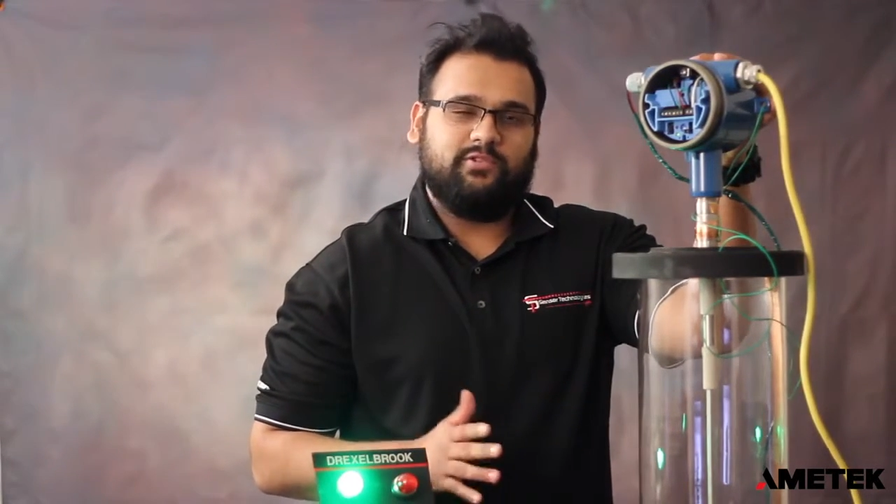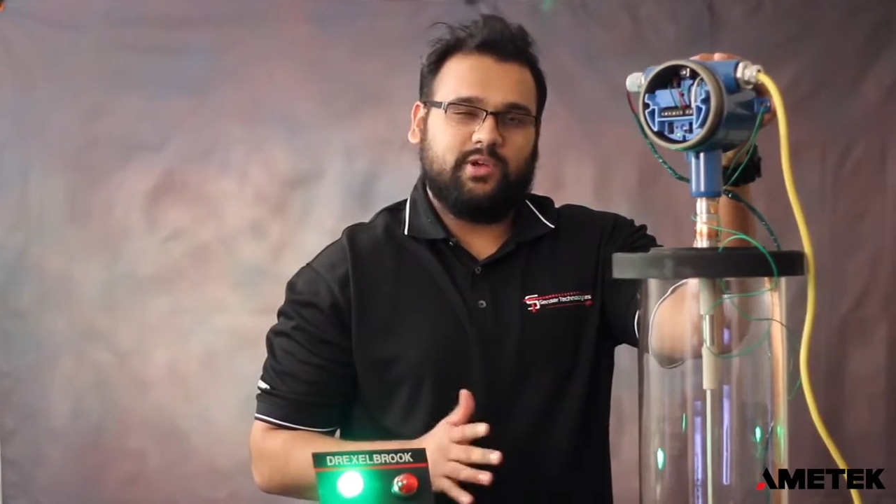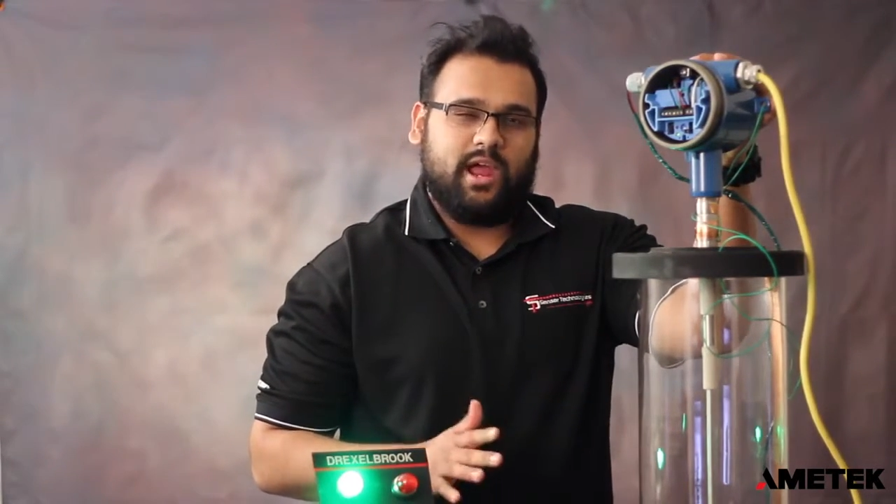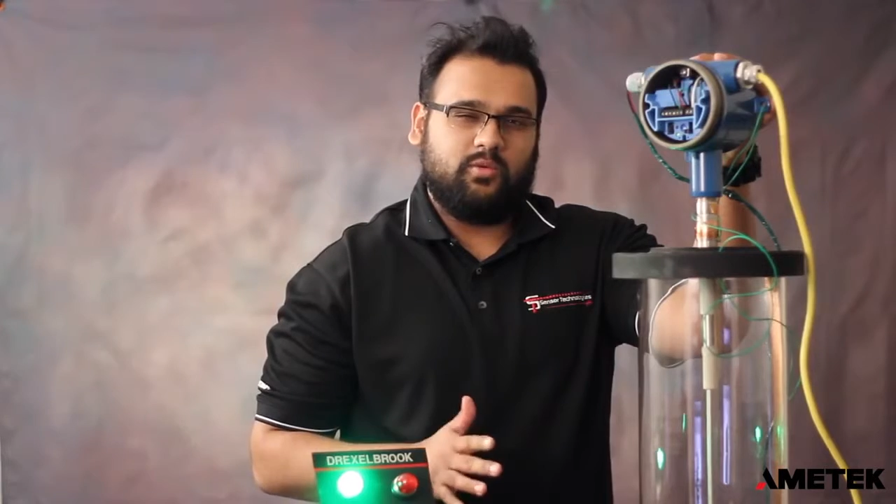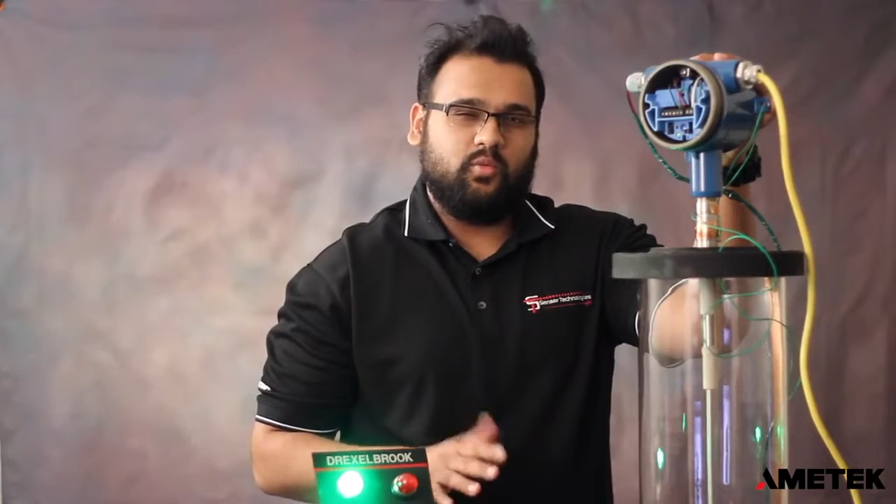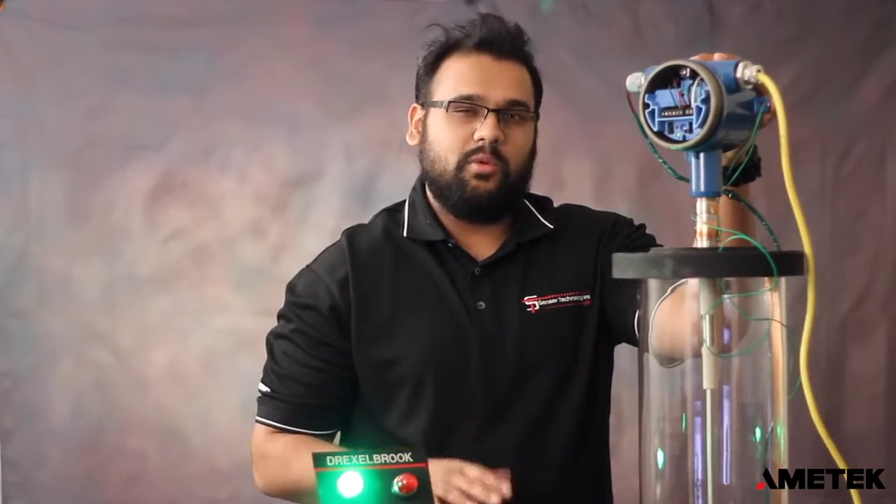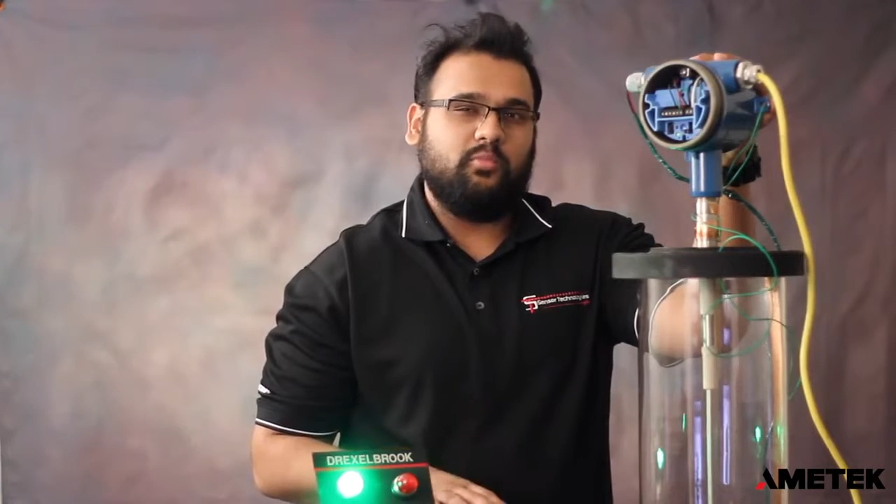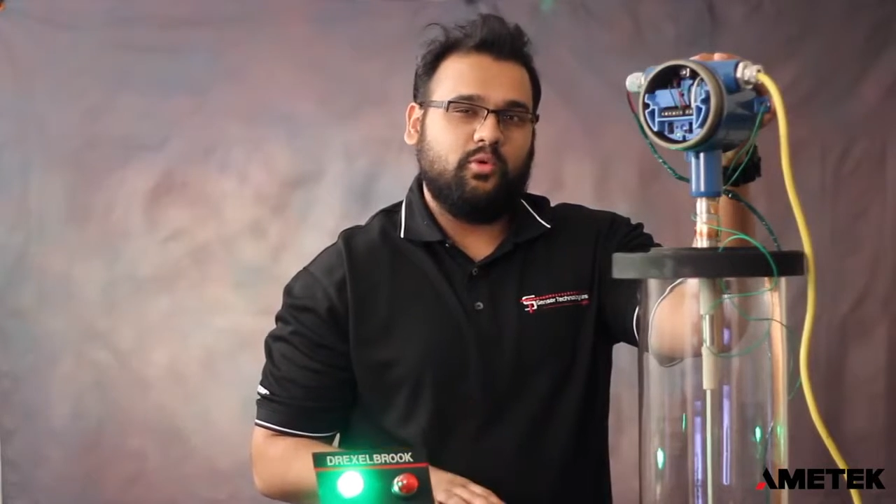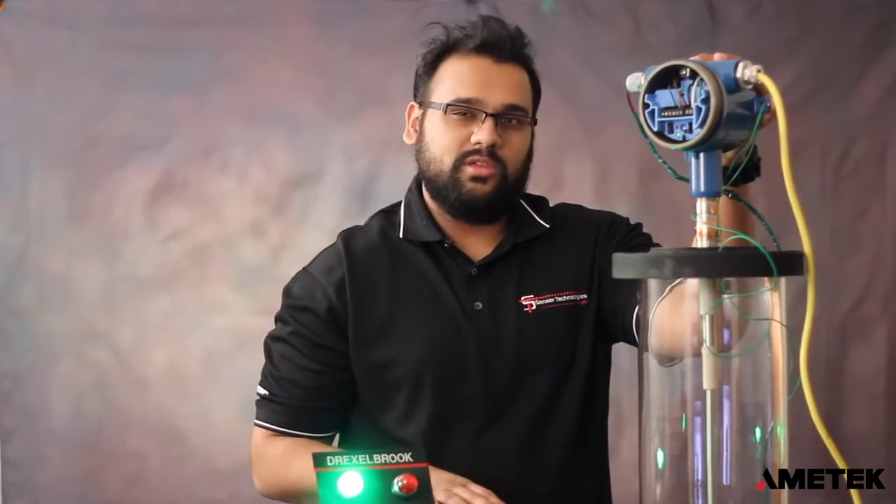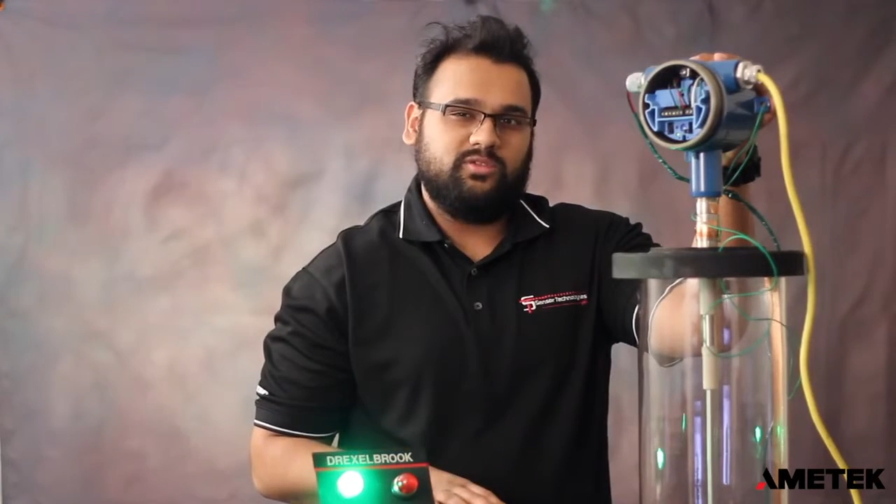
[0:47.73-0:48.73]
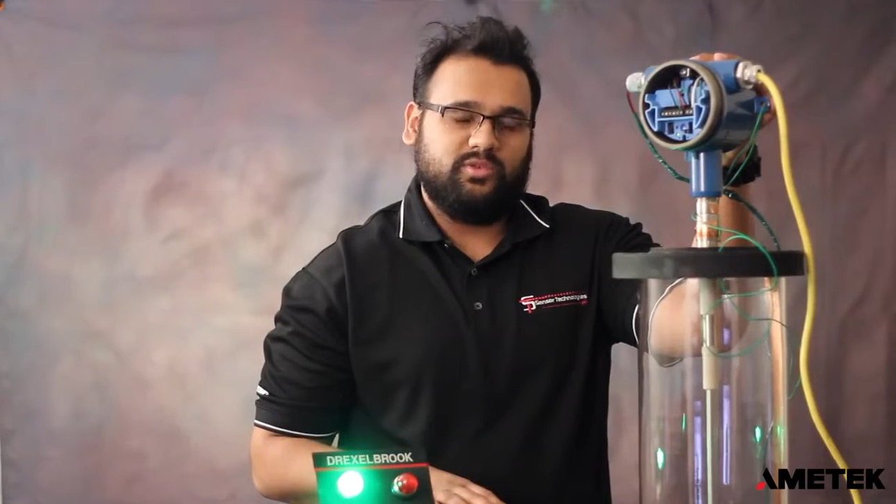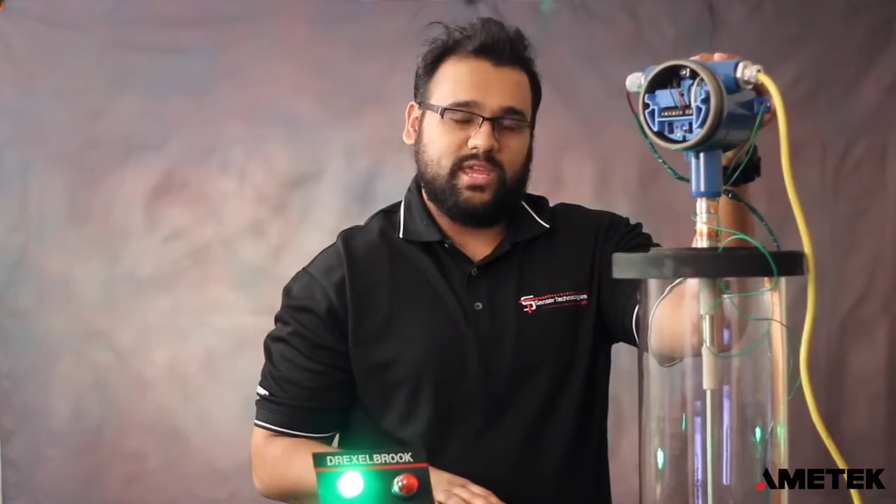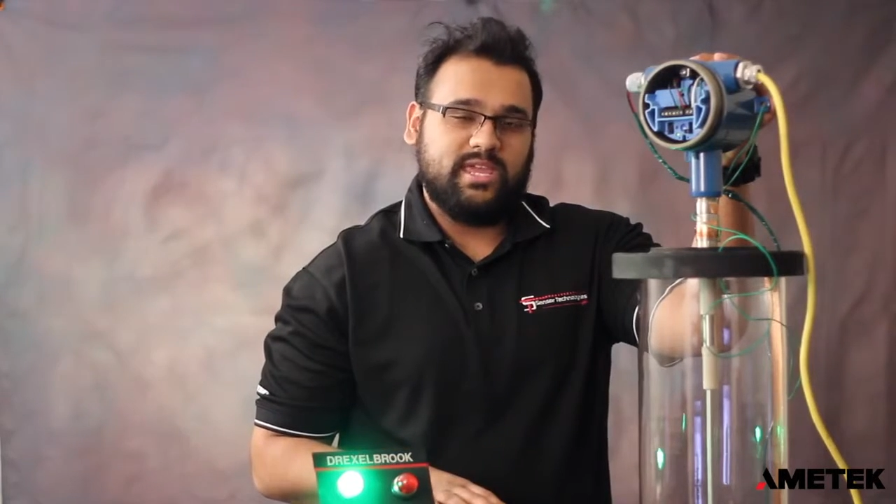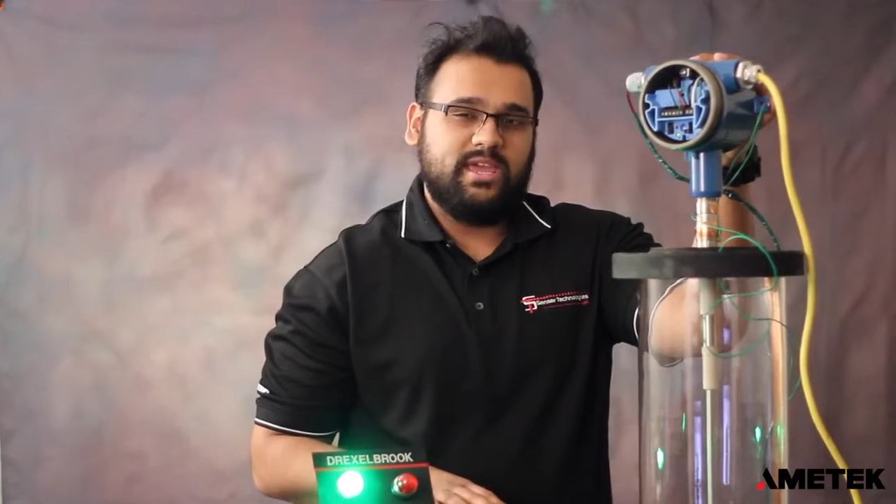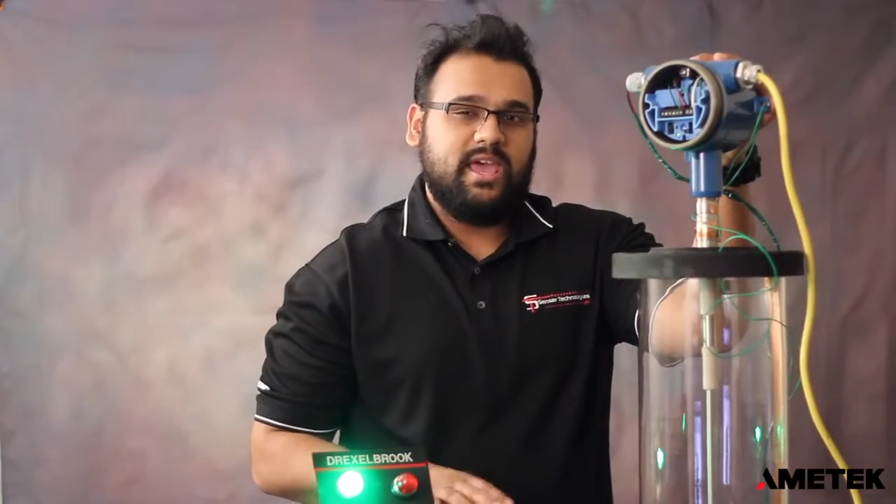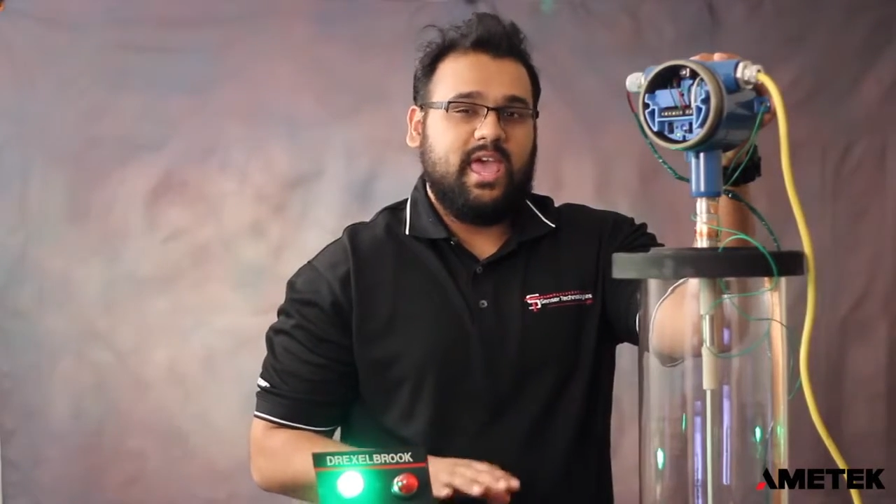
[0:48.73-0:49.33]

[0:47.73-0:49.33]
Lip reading: around 1.3